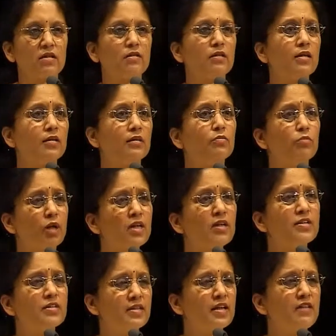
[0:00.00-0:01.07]
us. The world
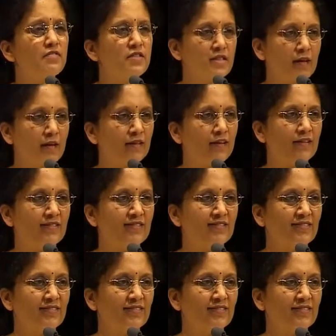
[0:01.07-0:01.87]
itself is like that.